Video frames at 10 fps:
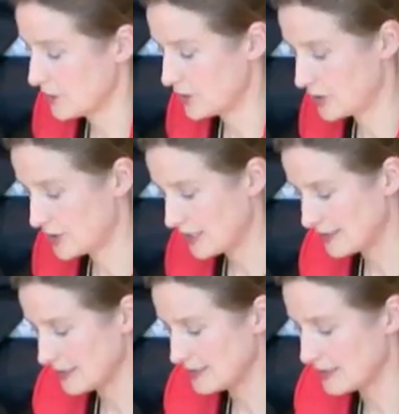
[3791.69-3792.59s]
which,
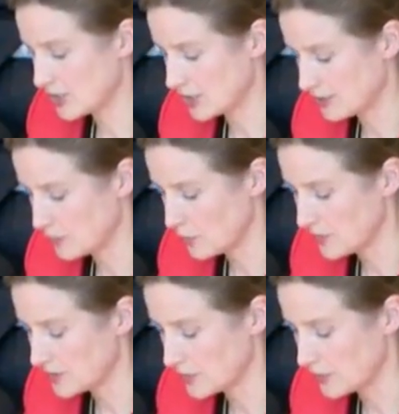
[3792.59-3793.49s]
as I said just a
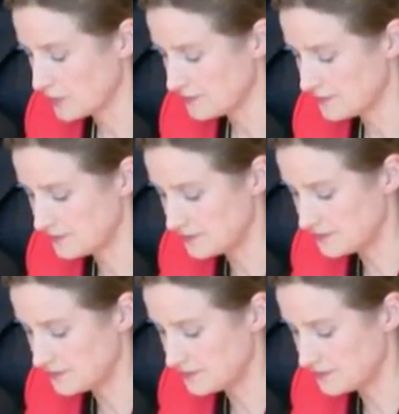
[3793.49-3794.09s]
moment ago,